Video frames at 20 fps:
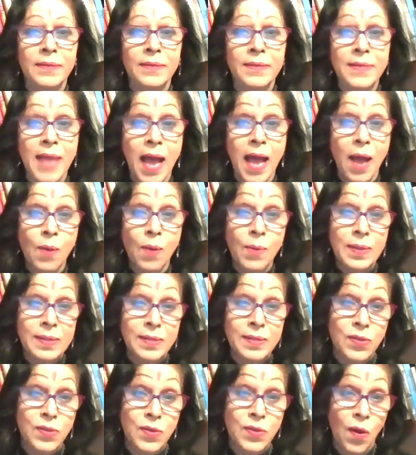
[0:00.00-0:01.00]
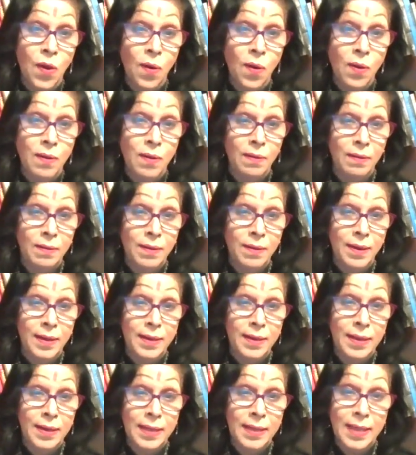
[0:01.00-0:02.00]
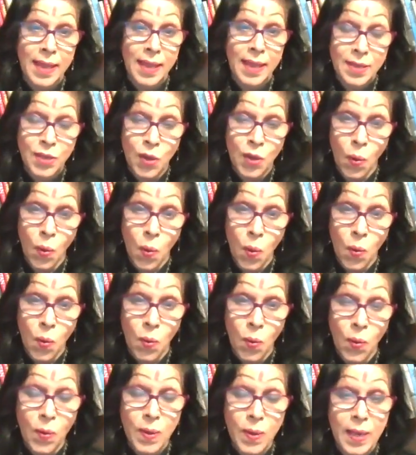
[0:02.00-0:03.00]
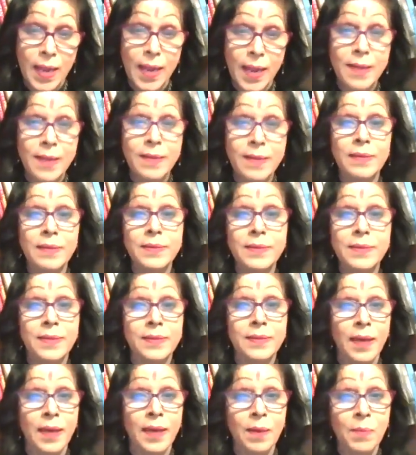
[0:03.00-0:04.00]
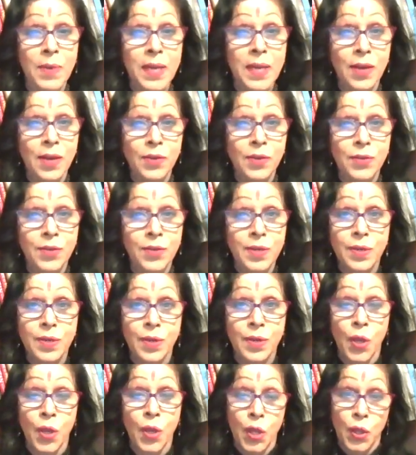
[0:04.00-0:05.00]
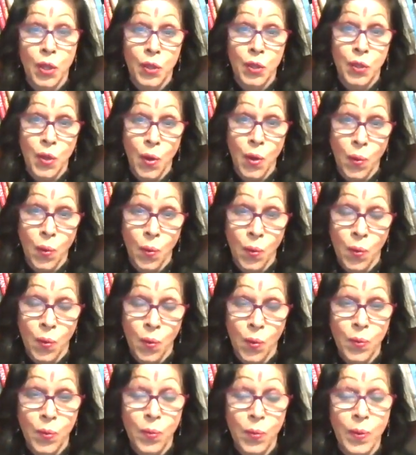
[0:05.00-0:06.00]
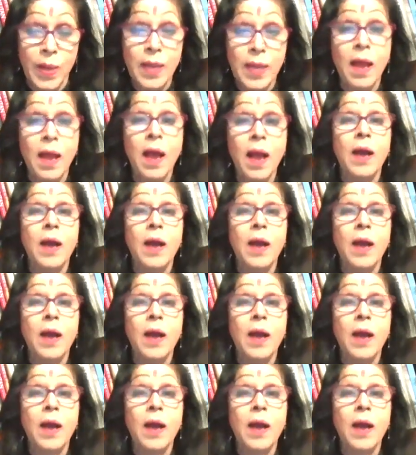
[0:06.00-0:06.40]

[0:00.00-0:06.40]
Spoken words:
now it's your own inner determination, your own will.